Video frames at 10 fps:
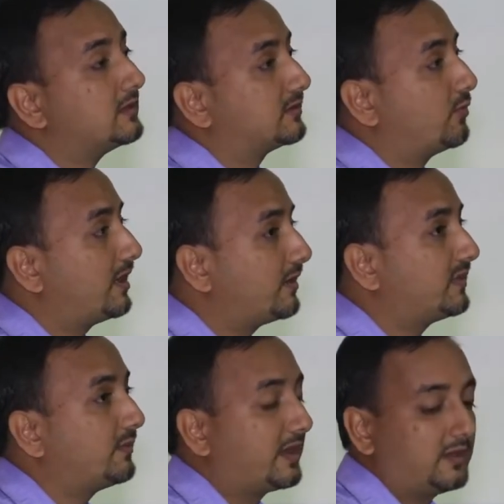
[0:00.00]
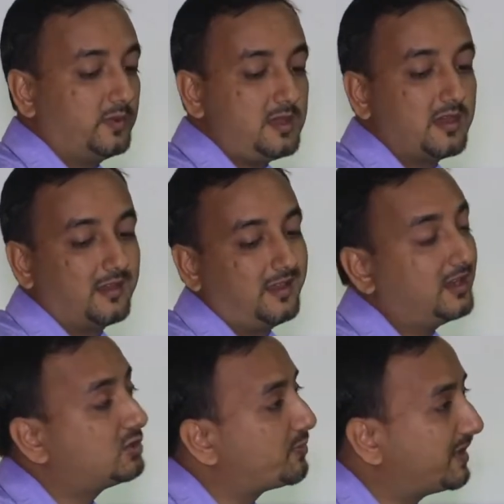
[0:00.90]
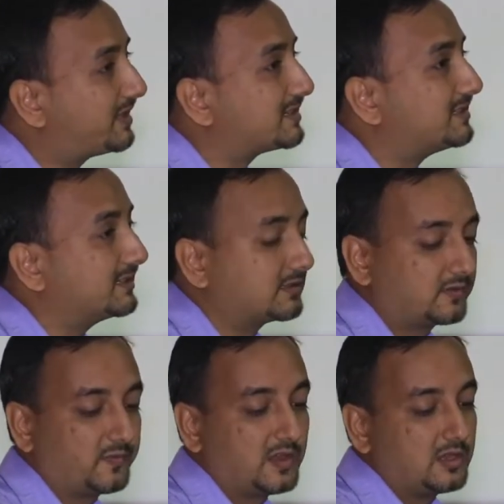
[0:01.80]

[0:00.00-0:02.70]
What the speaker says: So one of them can be an ectopic testis.